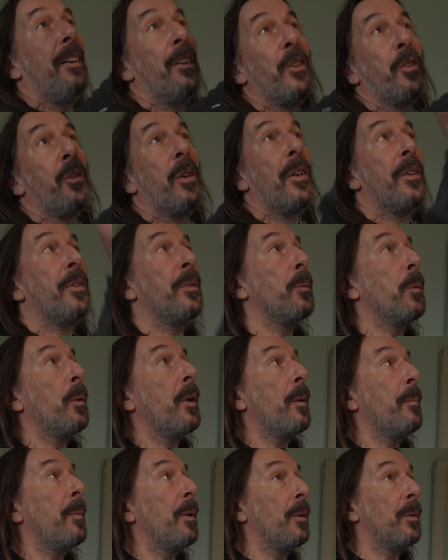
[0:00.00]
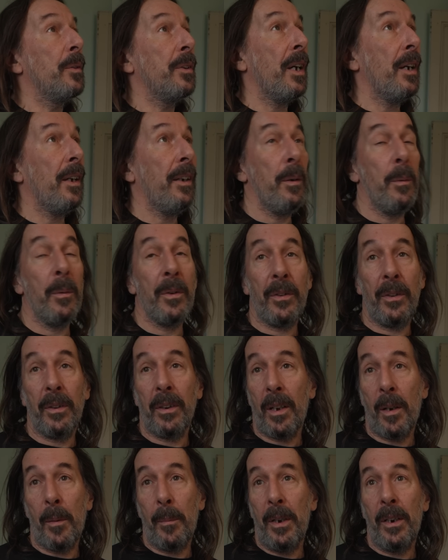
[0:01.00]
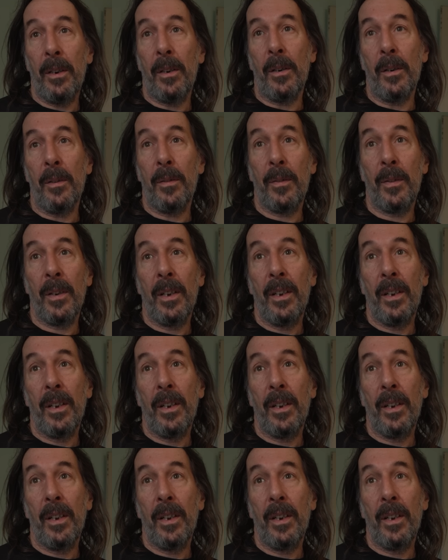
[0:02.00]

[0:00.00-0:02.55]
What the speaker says: and tried to wipe it all down, it wasn't coming off.